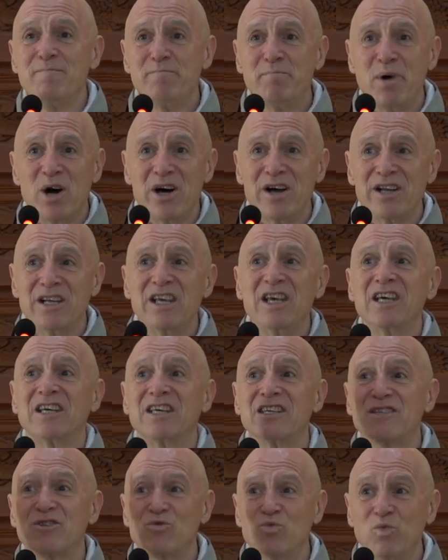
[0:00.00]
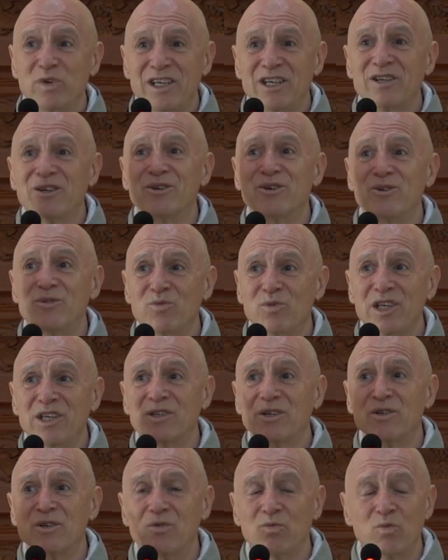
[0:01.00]
but it gets weaker and
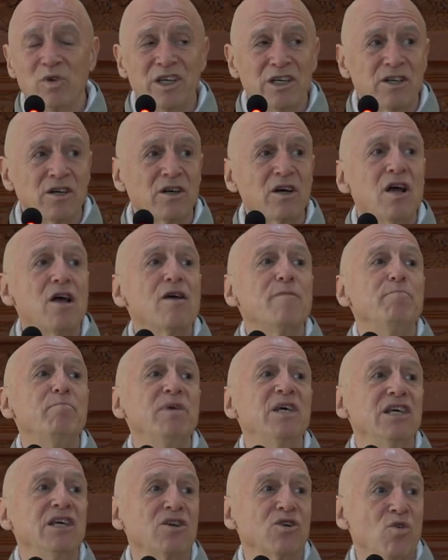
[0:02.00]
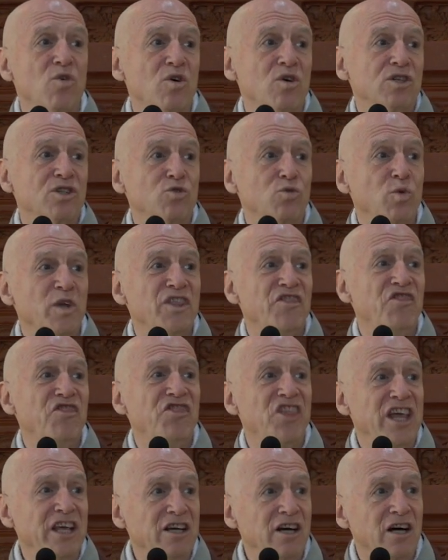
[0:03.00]
weaker and weaker because we
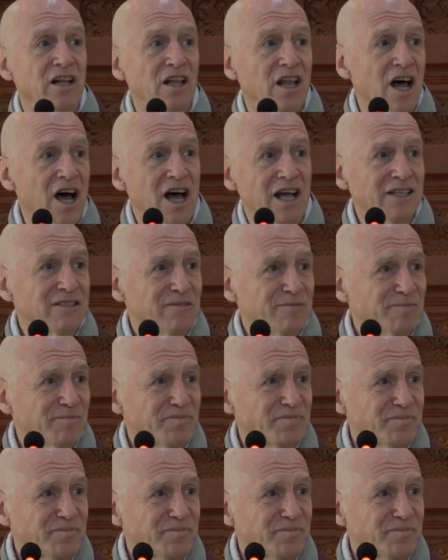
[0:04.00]
think a lot.